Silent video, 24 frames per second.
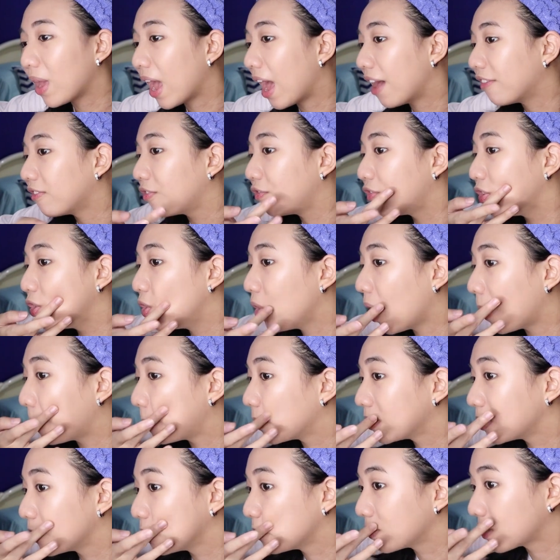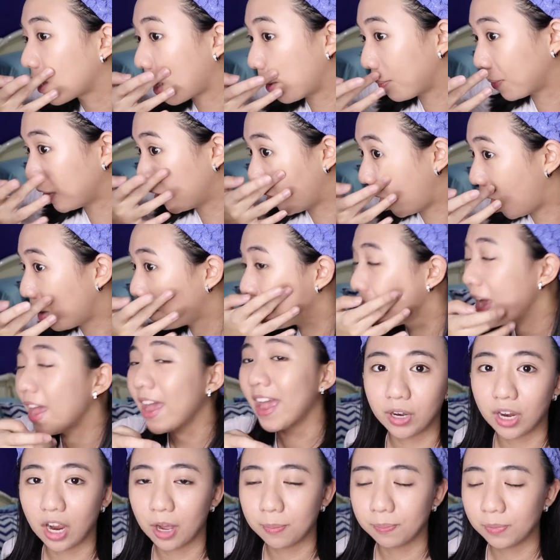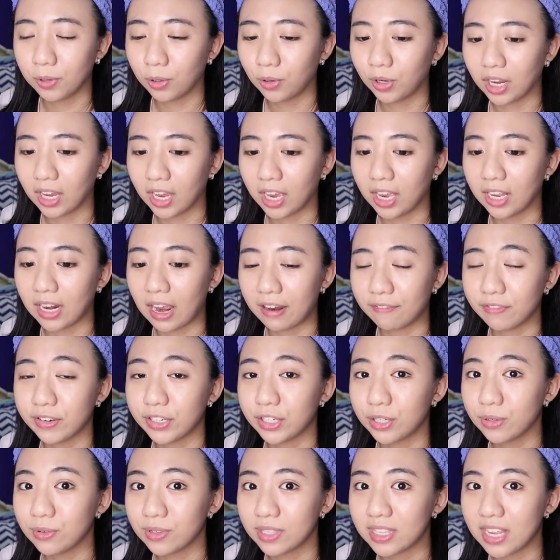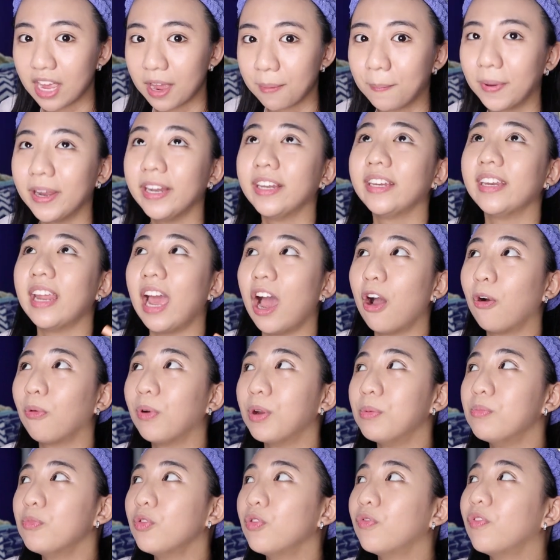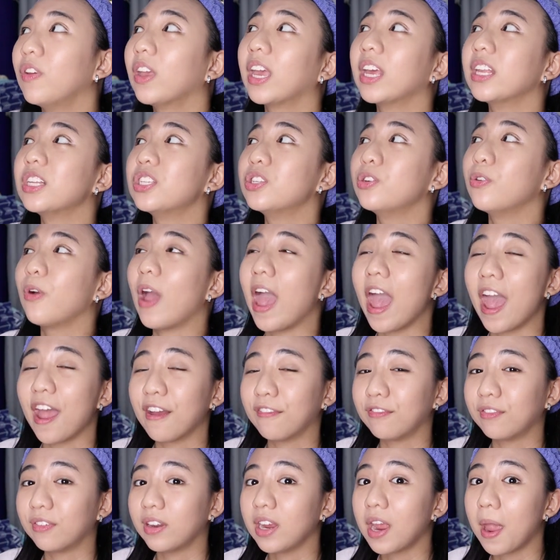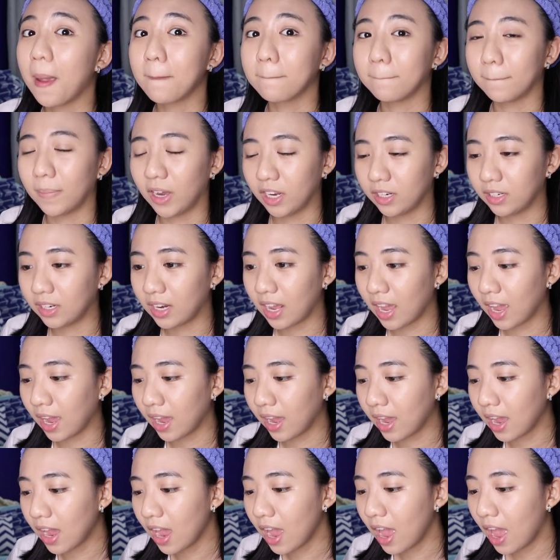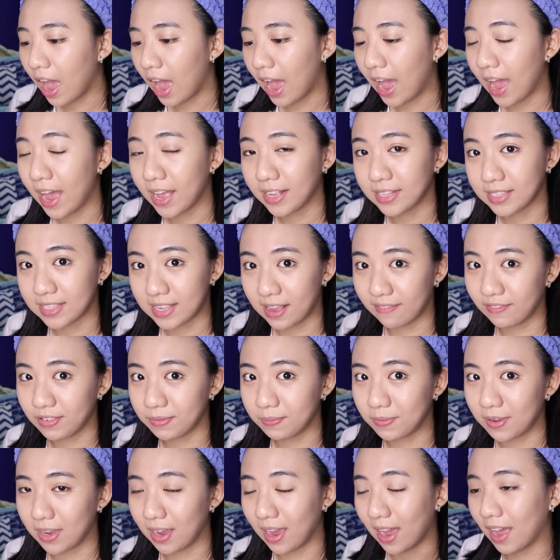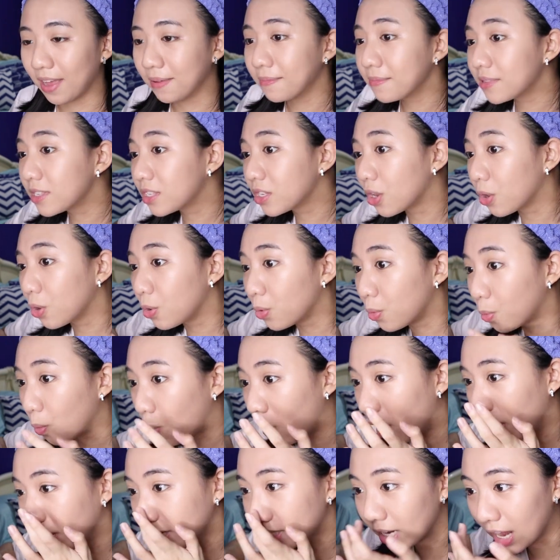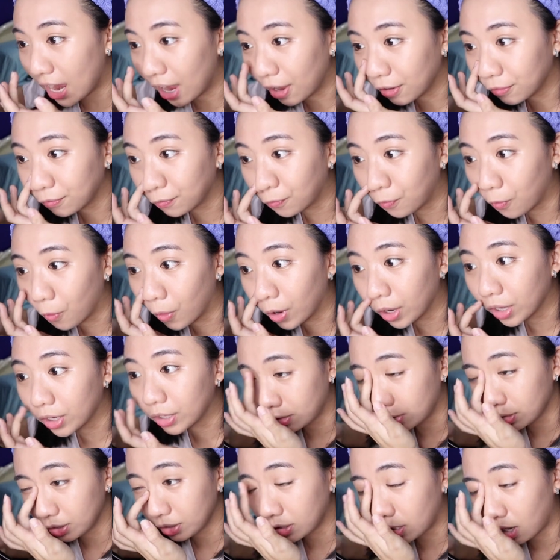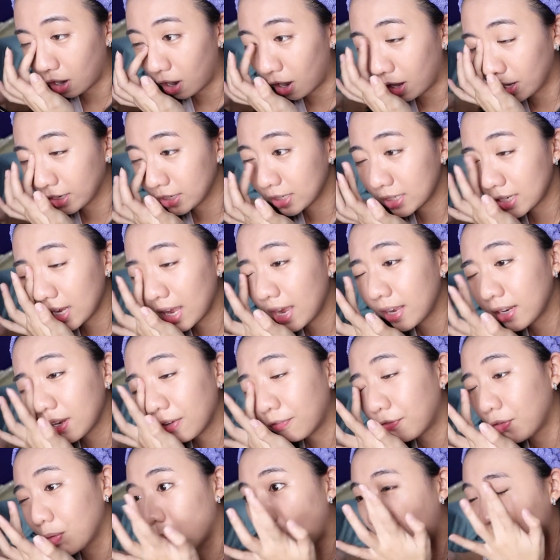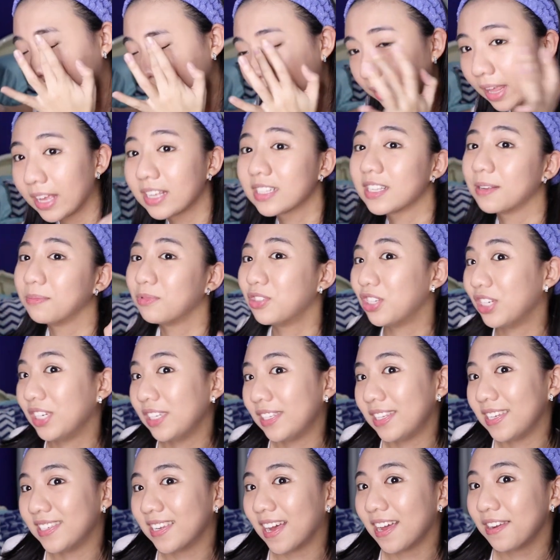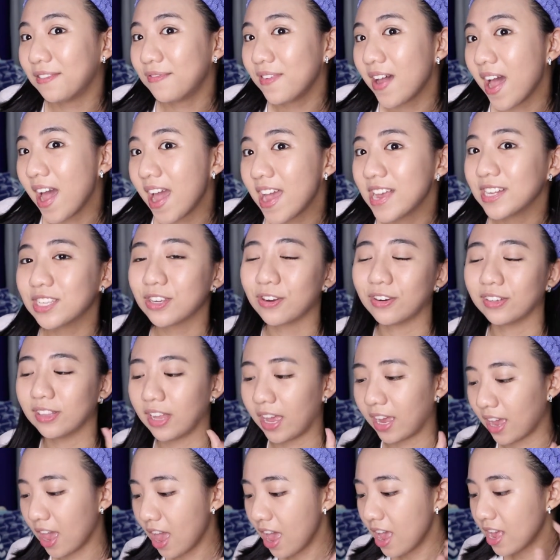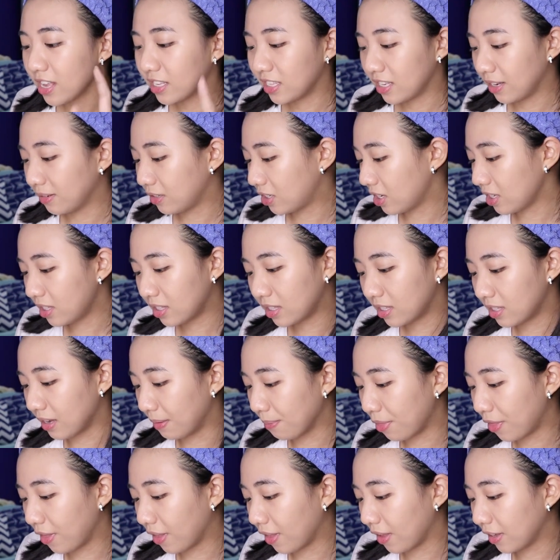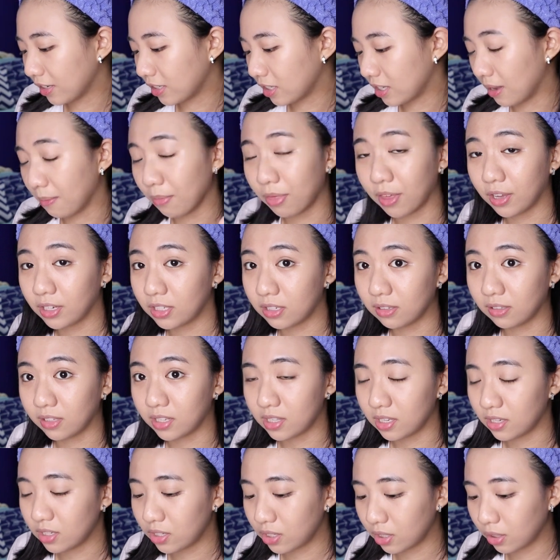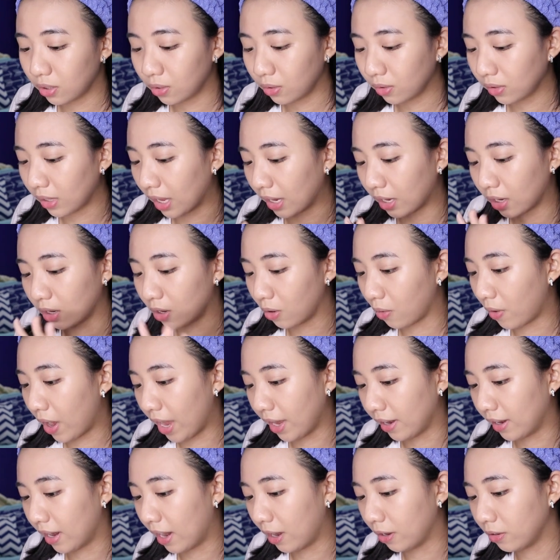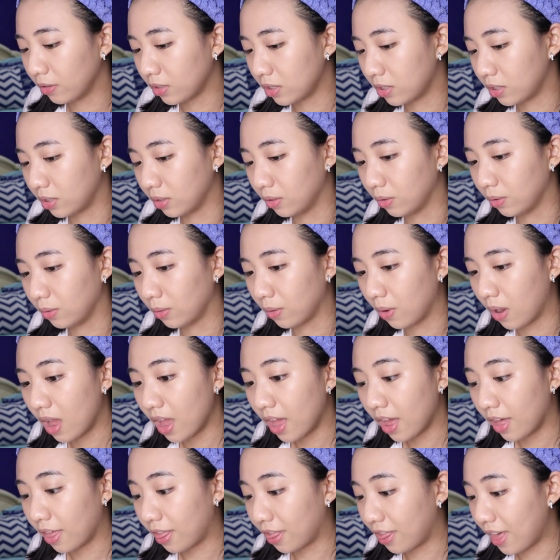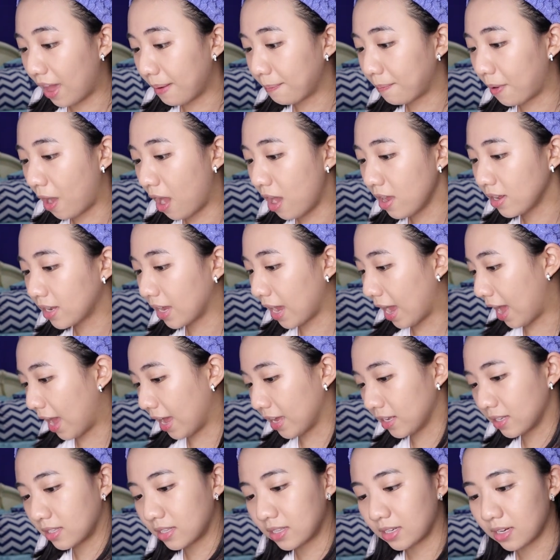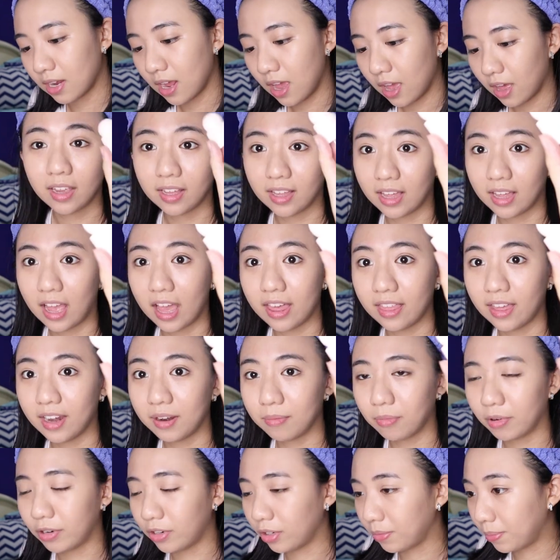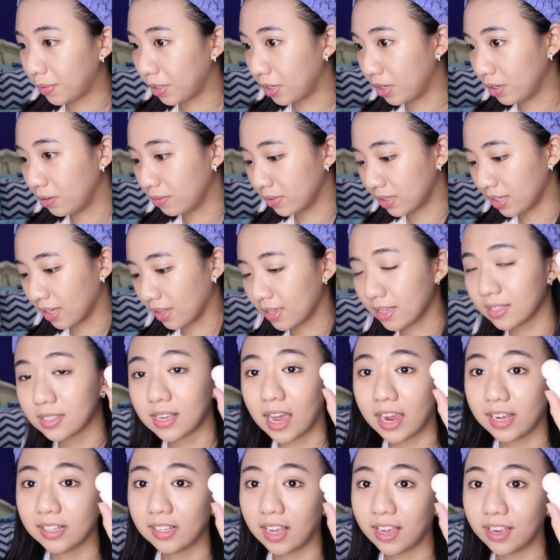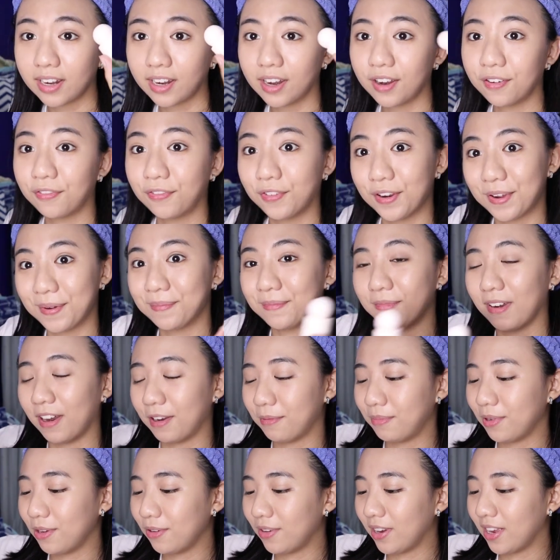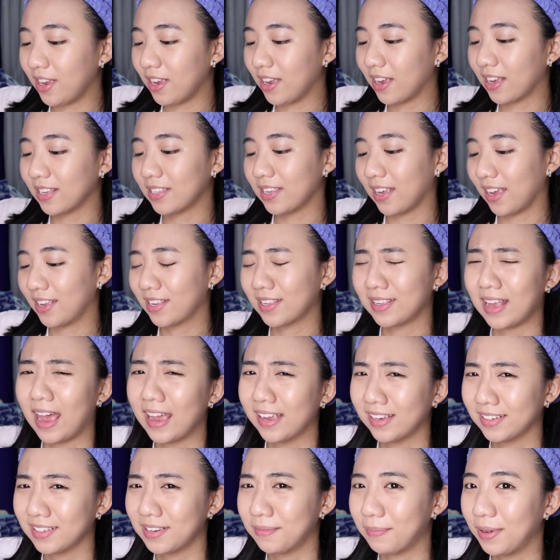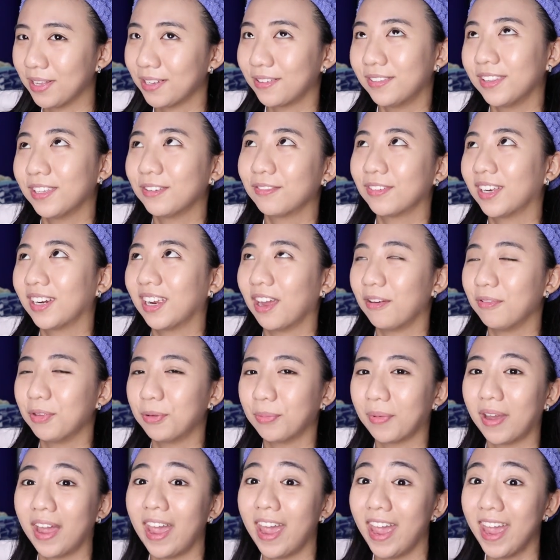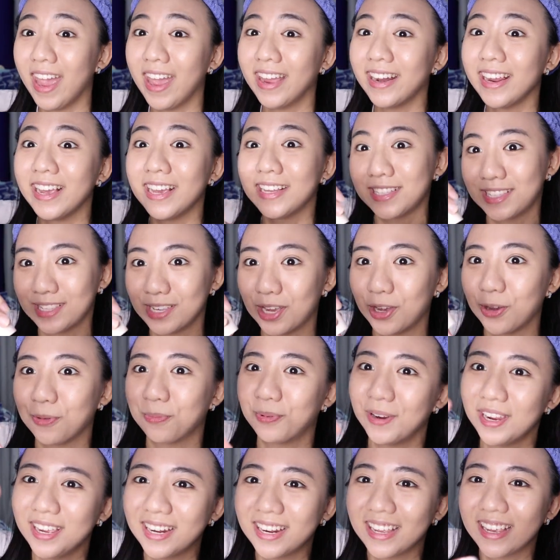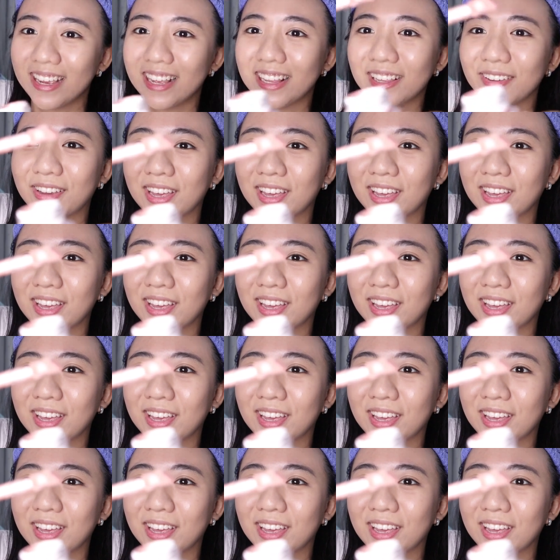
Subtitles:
We have a few episodes coming up. We're uploading it every Tuesday, but now we're moving it to every Monday at 7 PM, so watch out for good content. If you want like some Chinitita advice or like something to listen to, like go head out to that podcast. And then I'm going to be using this highlighter from Rare Beauty because sayang naman kung hindi mo ginagamit ito pa. And it's so pretty!